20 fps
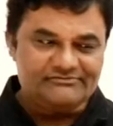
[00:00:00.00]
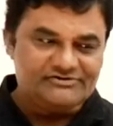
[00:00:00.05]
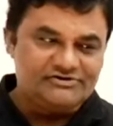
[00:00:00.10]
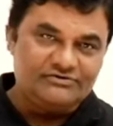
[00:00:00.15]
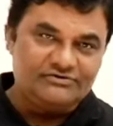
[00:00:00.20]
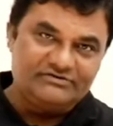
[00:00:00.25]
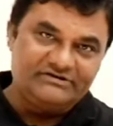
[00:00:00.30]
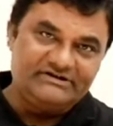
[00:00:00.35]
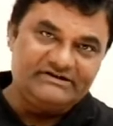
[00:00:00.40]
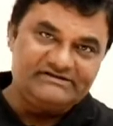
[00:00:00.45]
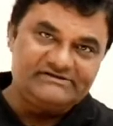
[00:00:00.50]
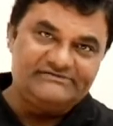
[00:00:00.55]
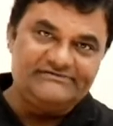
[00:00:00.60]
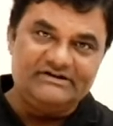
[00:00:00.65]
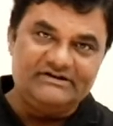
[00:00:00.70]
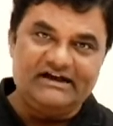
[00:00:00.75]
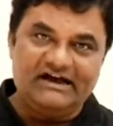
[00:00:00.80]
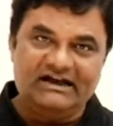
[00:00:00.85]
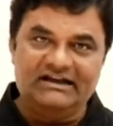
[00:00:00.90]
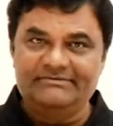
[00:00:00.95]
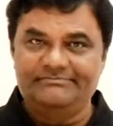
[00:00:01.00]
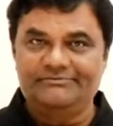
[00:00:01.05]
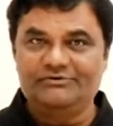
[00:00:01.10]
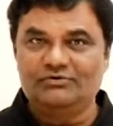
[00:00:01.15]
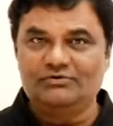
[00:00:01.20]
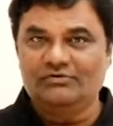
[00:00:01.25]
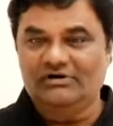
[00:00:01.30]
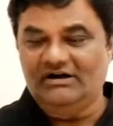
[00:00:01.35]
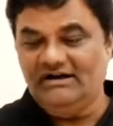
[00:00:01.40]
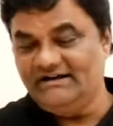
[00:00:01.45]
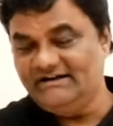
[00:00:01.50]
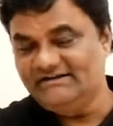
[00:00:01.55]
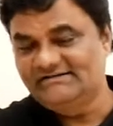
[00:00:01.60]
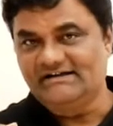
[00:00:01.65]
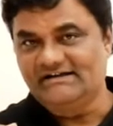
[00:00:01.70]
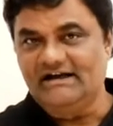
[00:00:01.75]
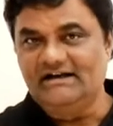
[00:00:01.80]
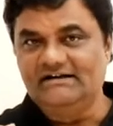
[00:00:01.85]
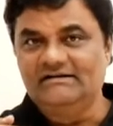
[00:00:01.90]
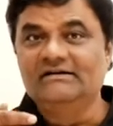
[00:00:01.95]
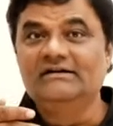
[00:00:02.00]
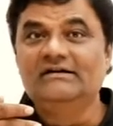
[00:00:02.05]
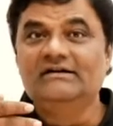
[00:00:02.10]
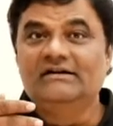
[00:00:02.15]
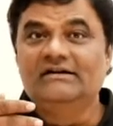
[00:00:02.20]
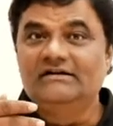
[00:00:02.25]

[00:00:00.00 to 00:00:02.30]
So this will help you understand